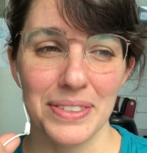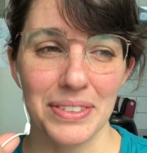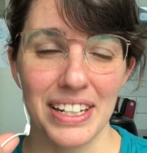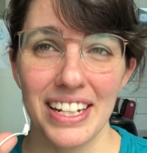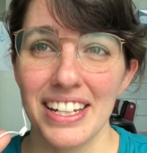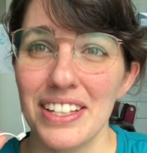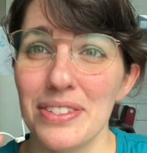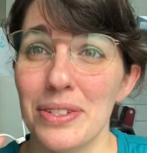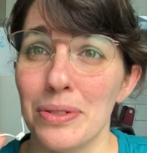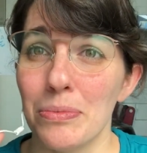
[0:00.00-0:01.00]
getting
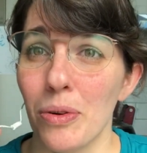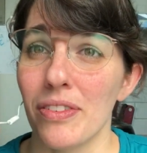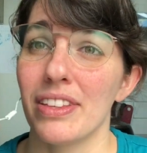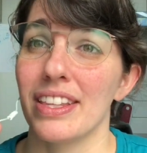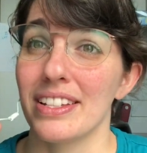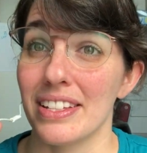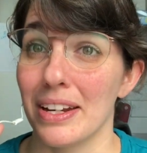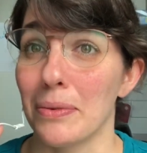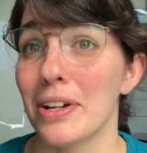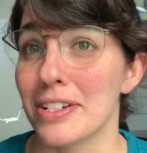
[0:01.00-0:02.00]
into more of the things that
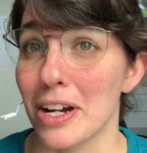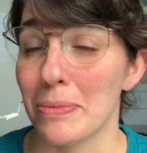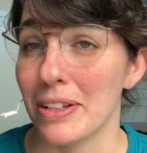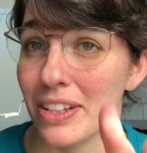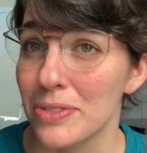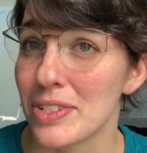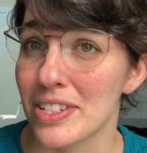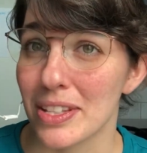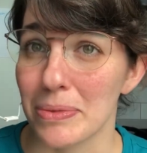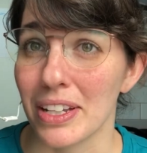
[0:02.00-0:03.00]
I want to talk about, that was
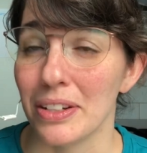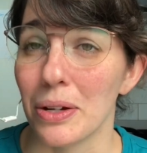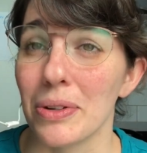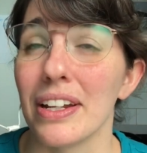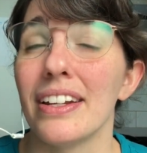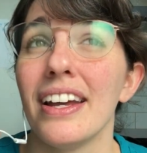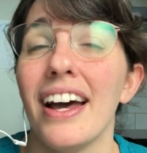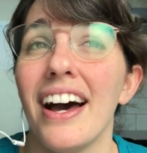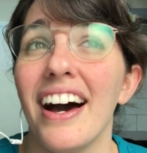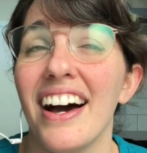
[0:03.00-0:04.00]
just something I noted.
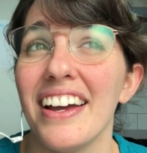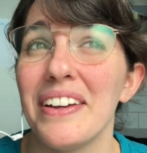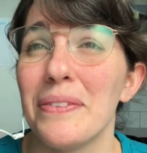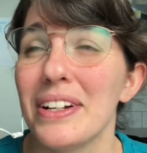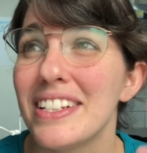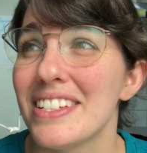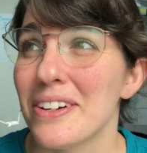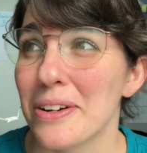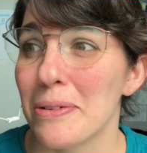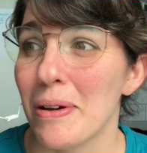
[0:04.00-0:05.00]
I wanted to
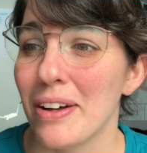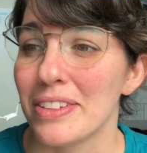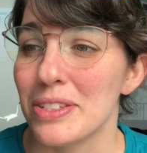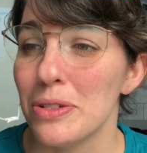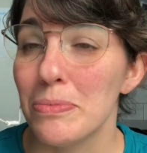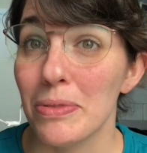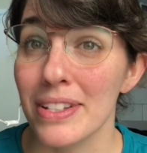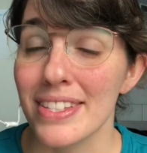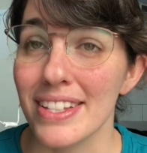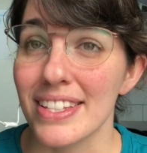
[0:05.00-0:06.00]
talk about the two
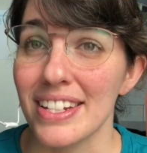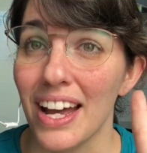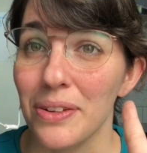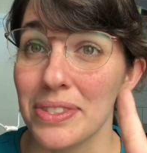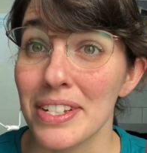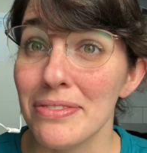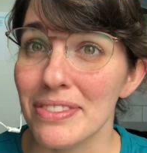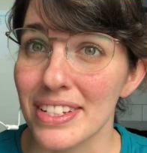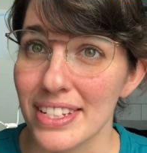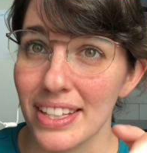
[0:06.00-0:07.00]
princes and how
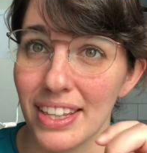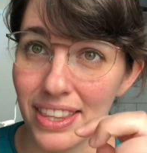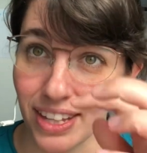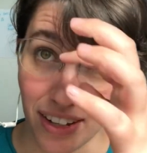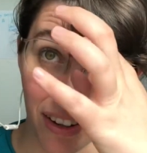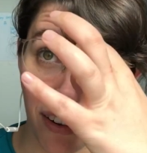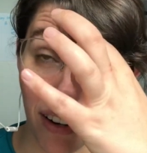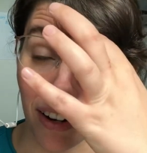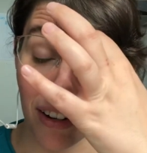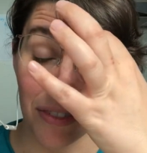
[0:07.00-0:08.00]
different that they
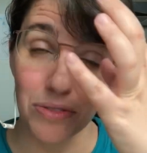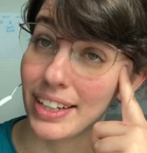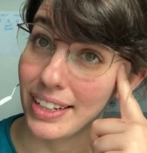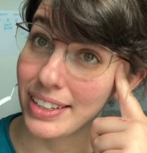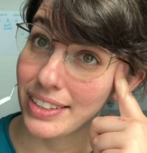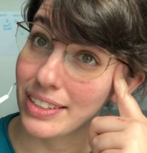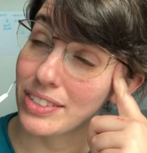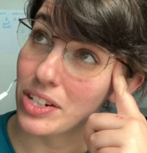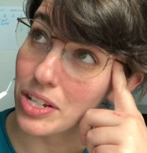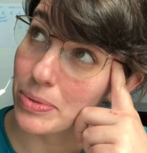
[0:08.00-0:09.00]
are. Of like,
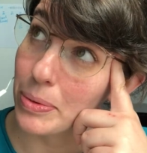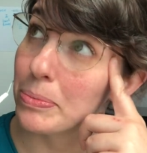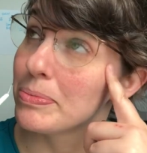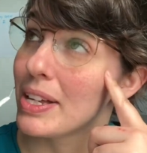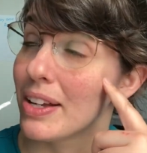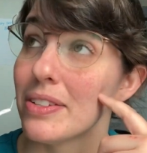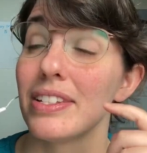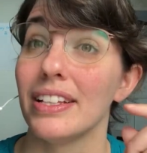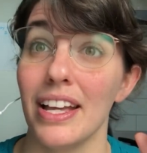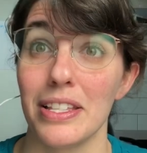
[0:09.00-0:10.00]
Joshua tells
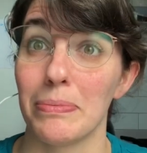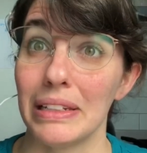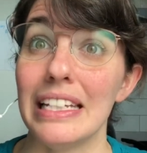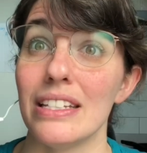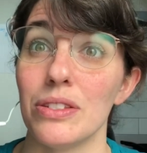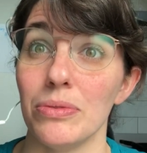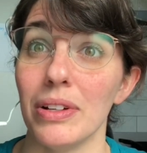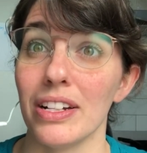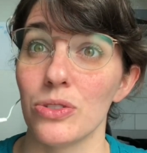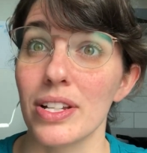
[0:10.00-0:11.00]
Elias, please do
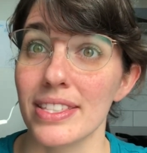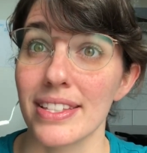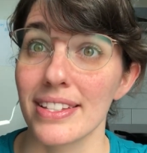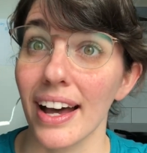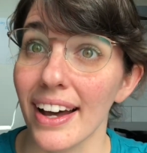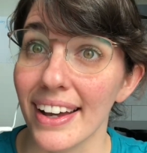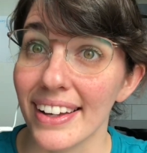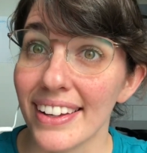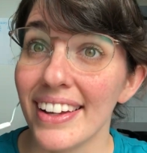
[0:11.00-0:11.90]
not trust this guy.